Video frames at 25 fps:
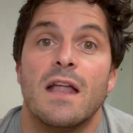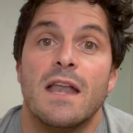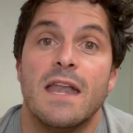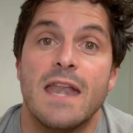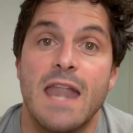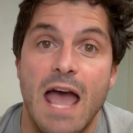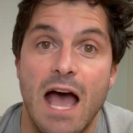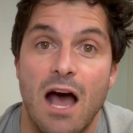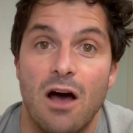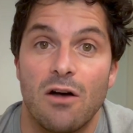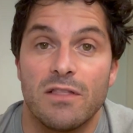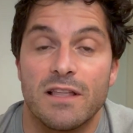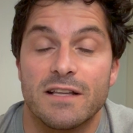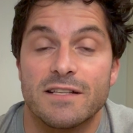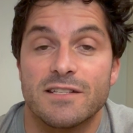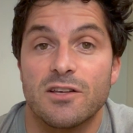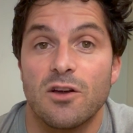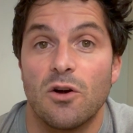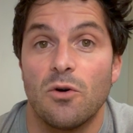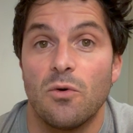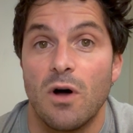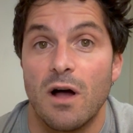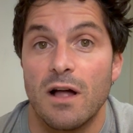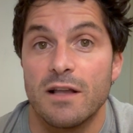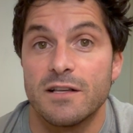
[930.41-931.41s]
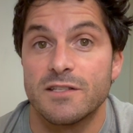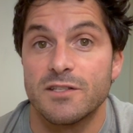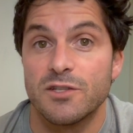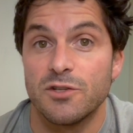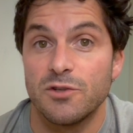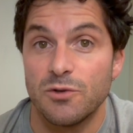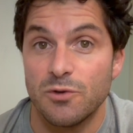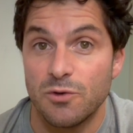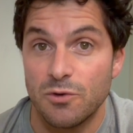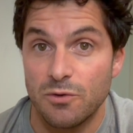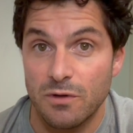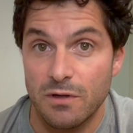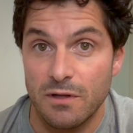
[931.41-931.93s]
Now, let's go on
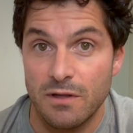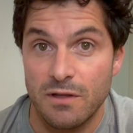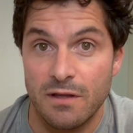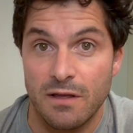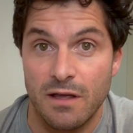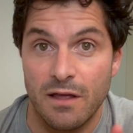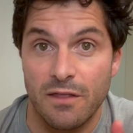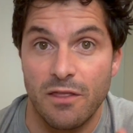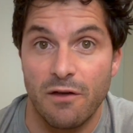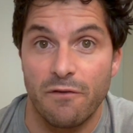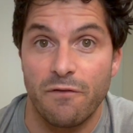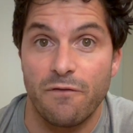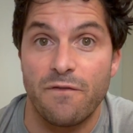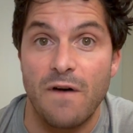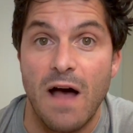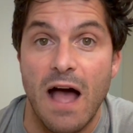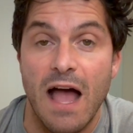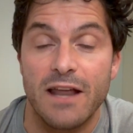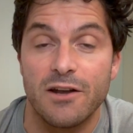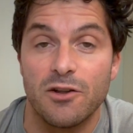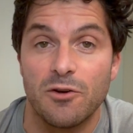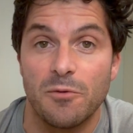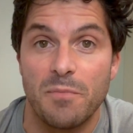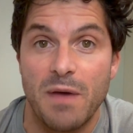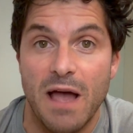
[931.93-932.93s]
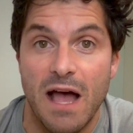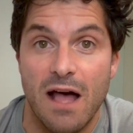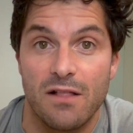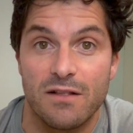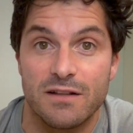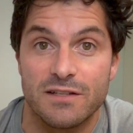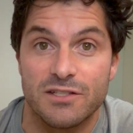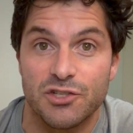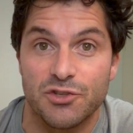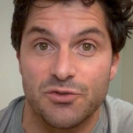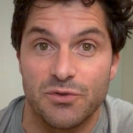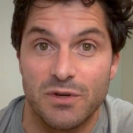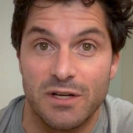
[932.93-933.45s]
to the final
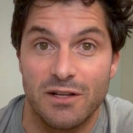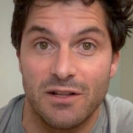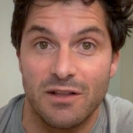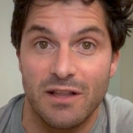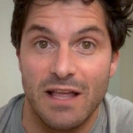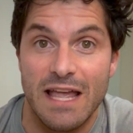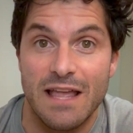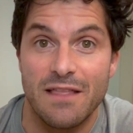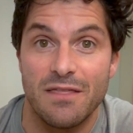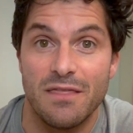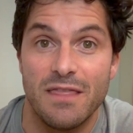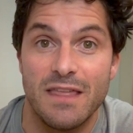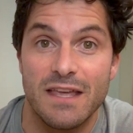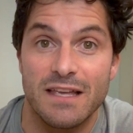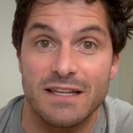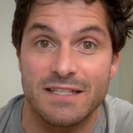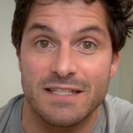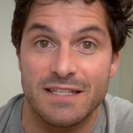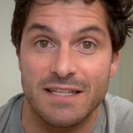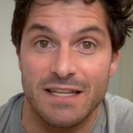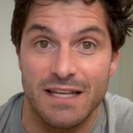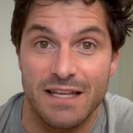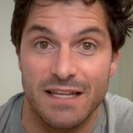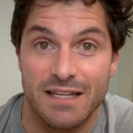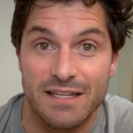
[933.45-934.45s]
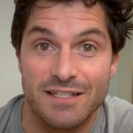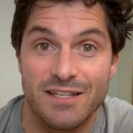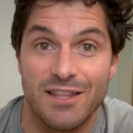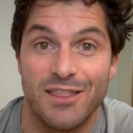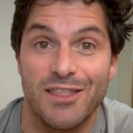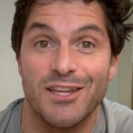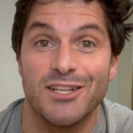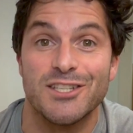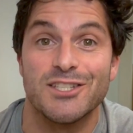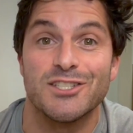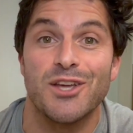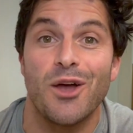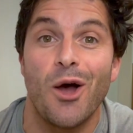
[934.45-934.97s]
balance drill, and this is
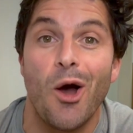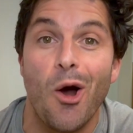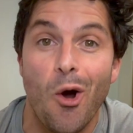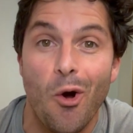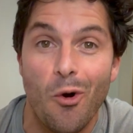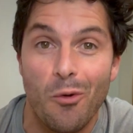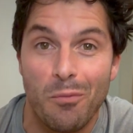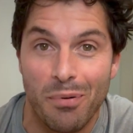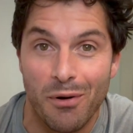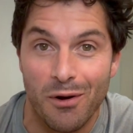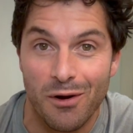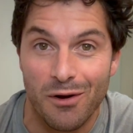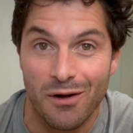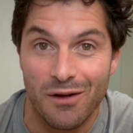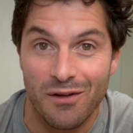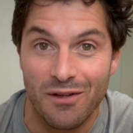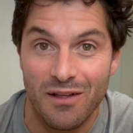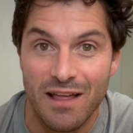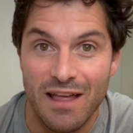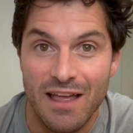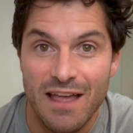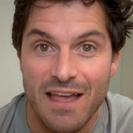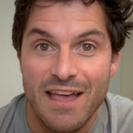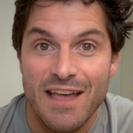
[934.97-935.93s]
the toe pull.